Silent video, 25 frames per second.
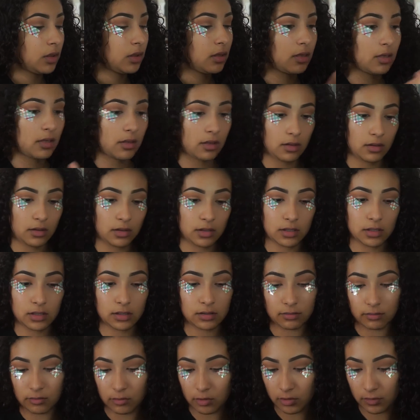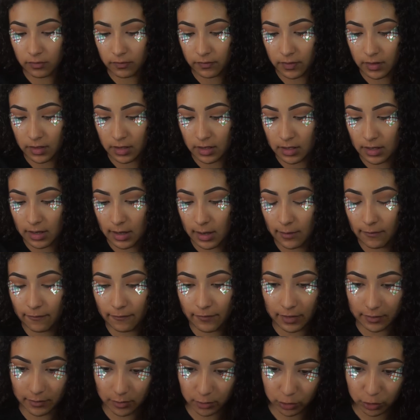this Morphe
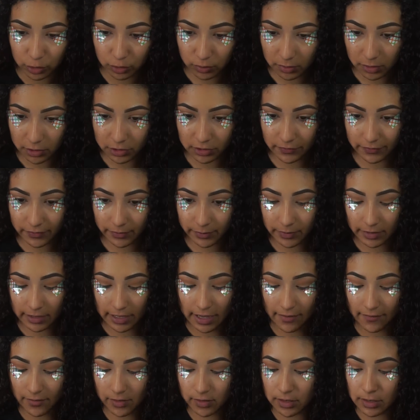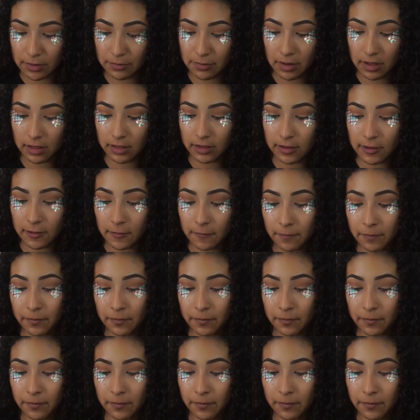M502 brush, and from the Kat Von D palette,